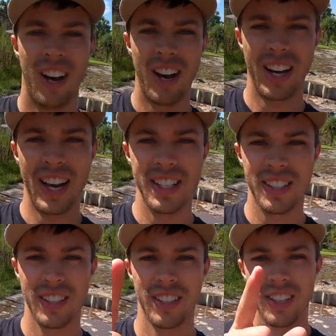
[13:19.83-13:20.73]
All right, guys,
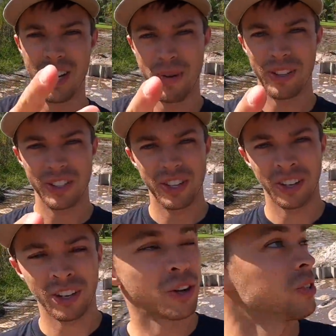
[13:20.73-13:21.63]
you're about to
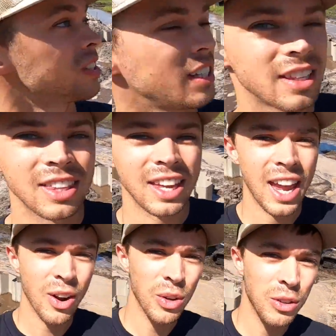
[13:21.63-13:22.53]
go see the
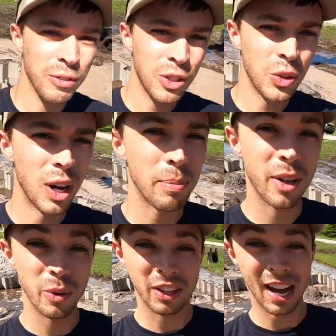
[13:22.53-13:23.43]
aerial view up
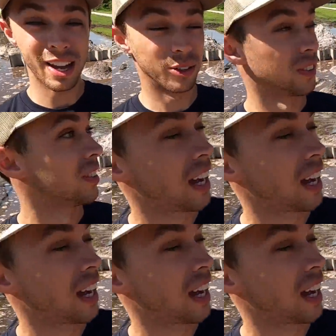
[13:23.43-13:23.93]
there with Kyle.